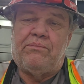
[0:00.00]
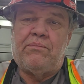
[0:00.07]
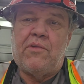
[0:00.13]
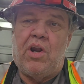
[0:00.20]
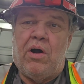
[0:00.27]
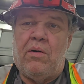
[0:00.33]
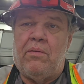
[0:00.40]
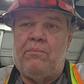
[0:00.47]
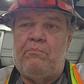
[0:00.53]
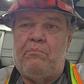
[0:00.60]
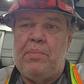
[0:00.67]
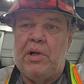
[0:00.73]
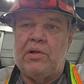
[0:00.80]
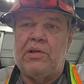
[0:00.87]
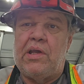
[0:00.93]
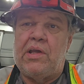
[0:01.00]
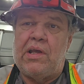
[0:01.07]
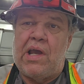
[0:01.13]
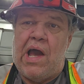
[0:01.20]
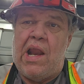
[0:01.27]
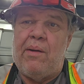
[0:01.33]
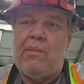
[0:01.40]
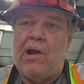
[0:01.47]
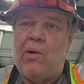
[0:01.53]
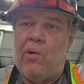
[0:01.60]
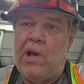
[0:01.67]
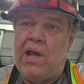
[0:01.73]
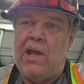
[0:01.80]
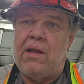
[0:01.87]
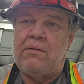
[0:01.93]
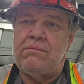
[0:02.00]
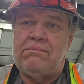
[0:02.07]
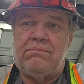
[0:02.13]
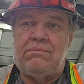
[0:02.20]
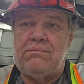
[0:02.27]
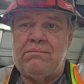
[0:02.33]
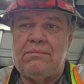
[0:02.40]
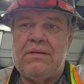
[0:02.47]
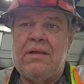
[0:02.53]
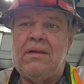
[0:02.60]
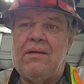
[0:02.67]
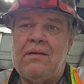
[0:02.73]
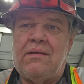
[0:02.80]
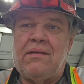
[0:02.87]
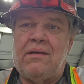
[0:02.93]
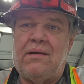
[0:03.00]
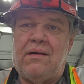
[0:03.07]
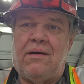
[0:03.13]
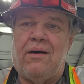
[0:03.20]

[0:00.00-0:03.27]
You know, building got in my way. You know,